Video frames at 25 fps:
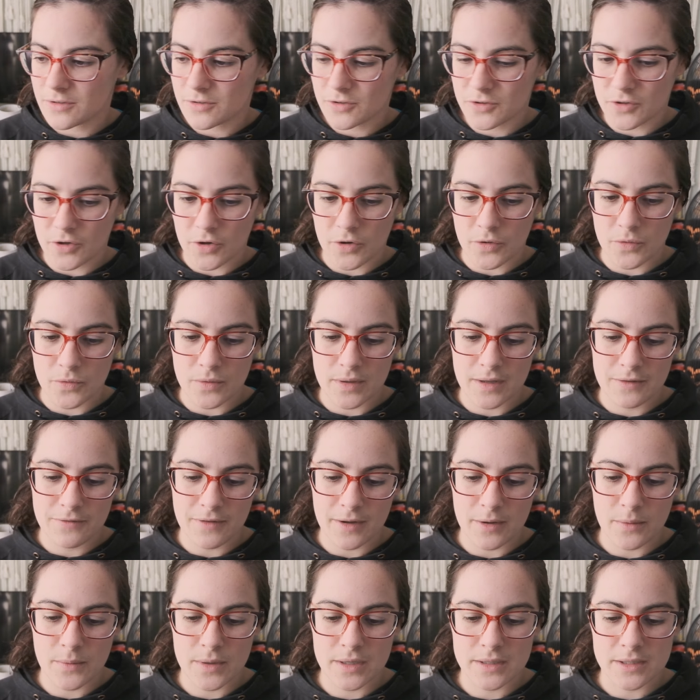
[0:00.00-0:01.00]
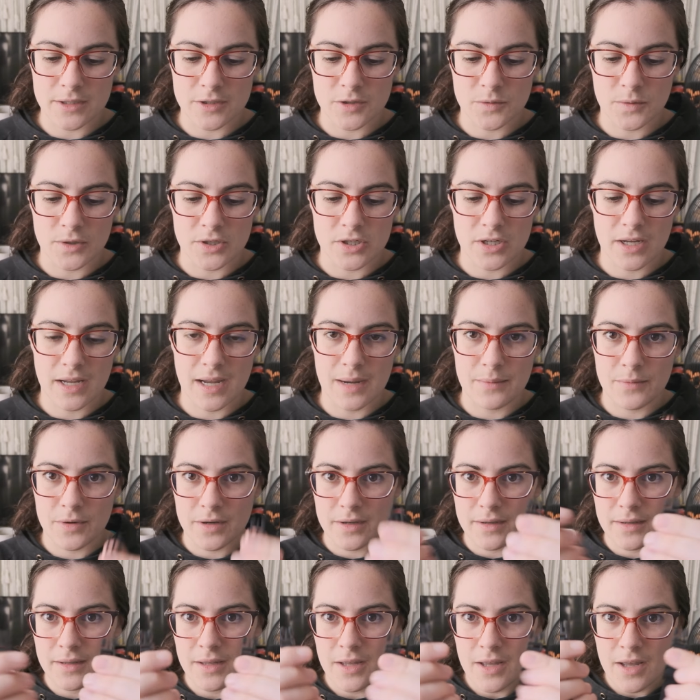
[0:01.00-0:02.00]
So if I wanted to switch
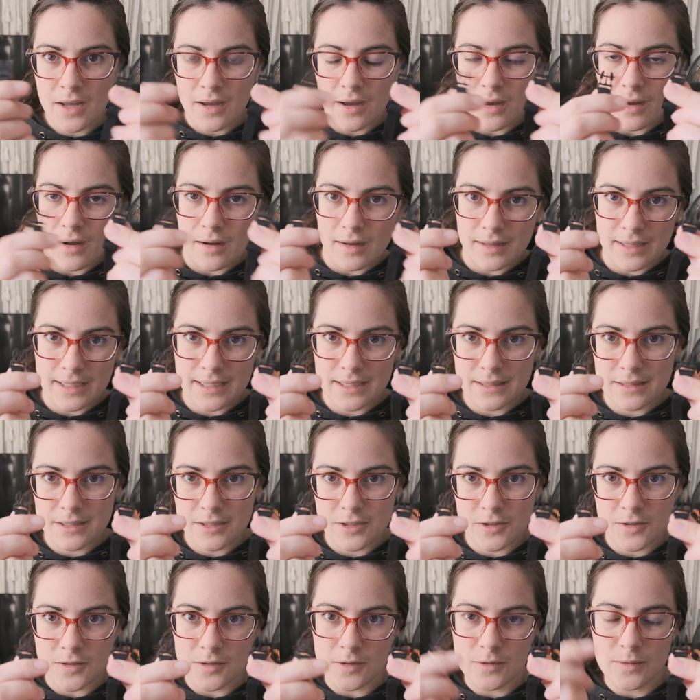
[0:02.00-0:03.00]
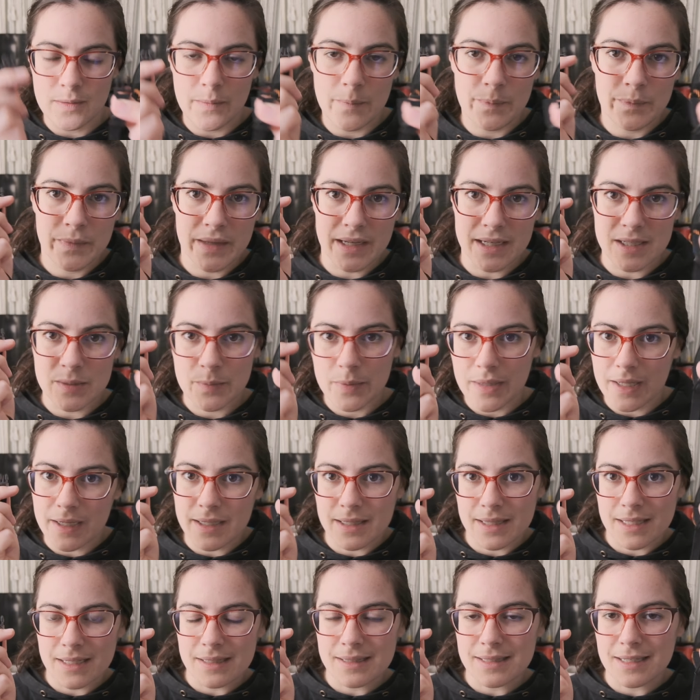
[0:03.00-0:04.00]
camera, all I need to do is plug
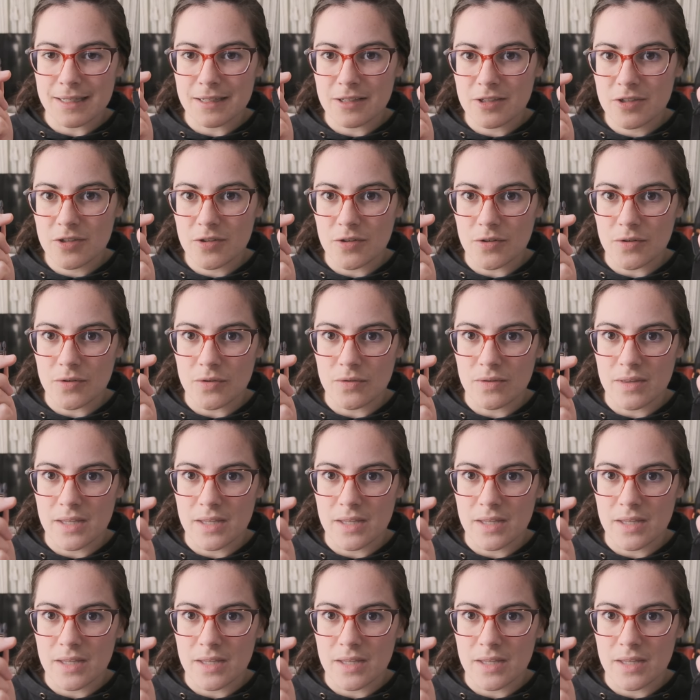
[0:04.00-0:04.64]
these into